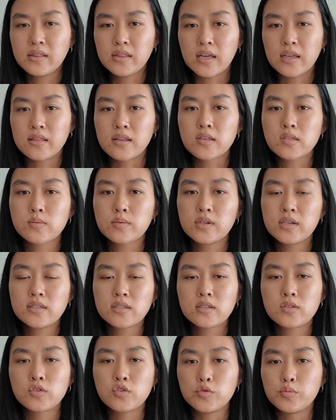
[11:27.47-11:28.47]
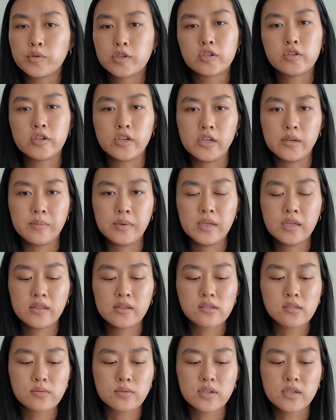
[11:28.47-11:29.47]
Like, this one isn't super creamy,
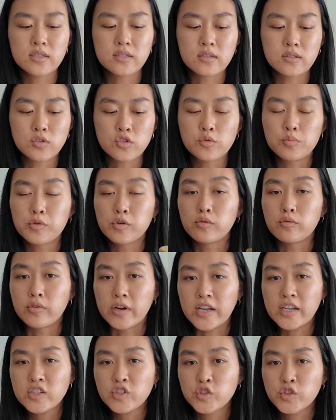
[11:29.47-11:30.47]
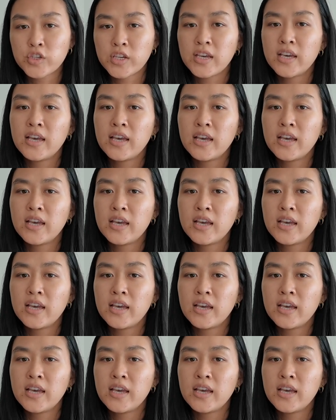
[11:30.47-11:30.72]
this one isn't super rich.